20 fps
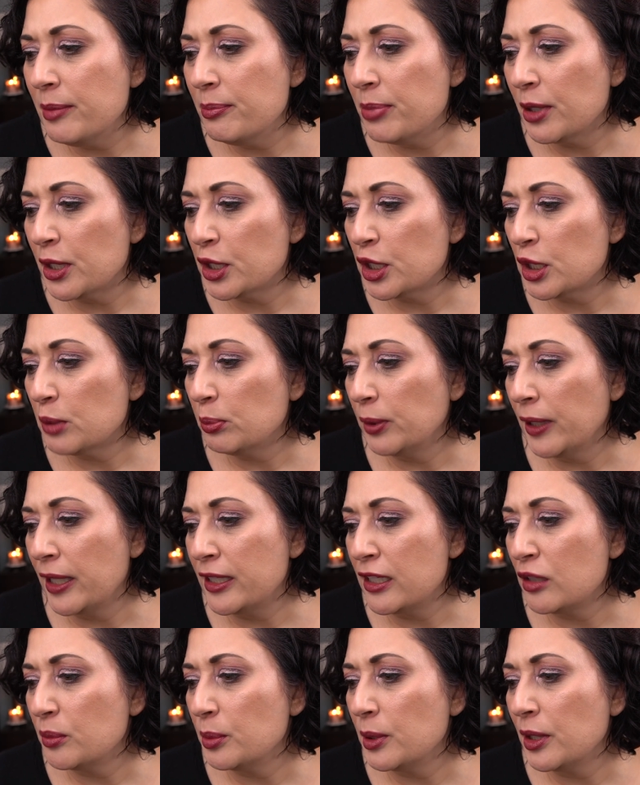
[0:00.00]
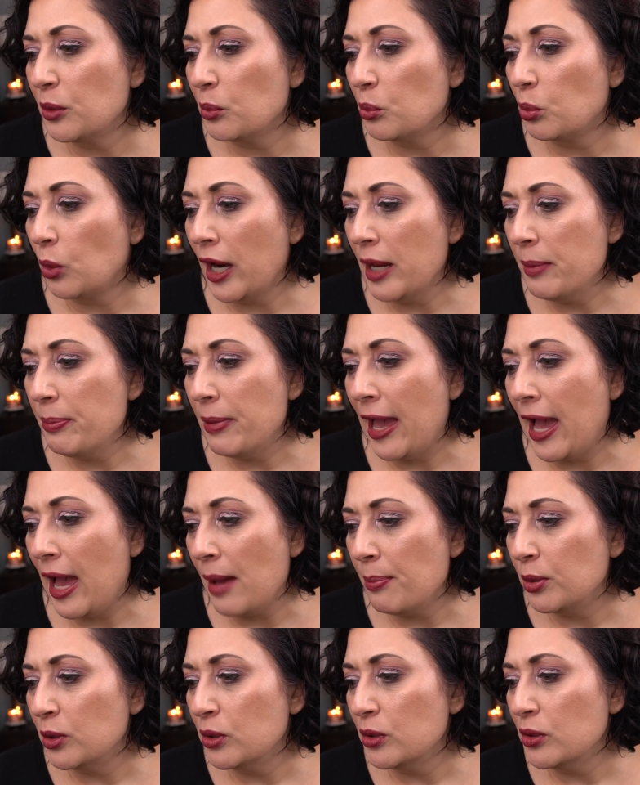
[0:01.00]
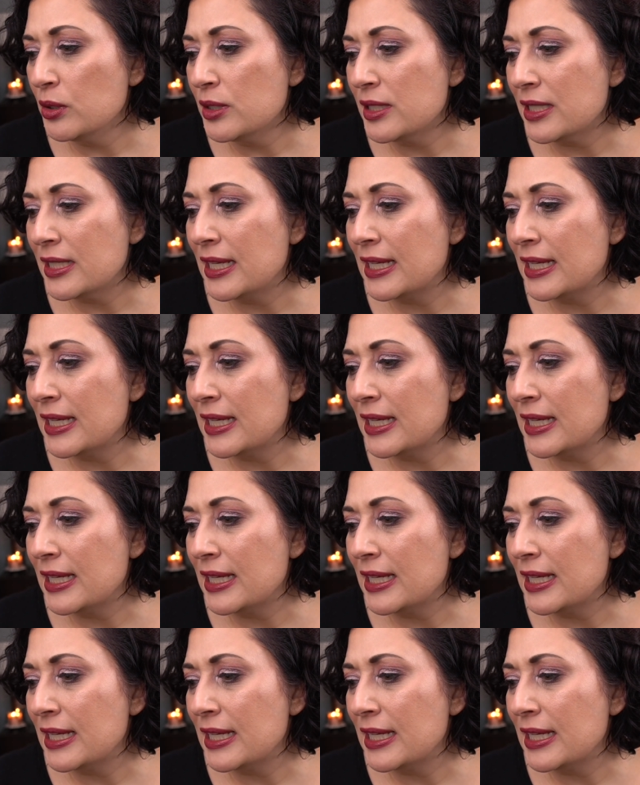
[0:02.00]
butter blended with ripe apples,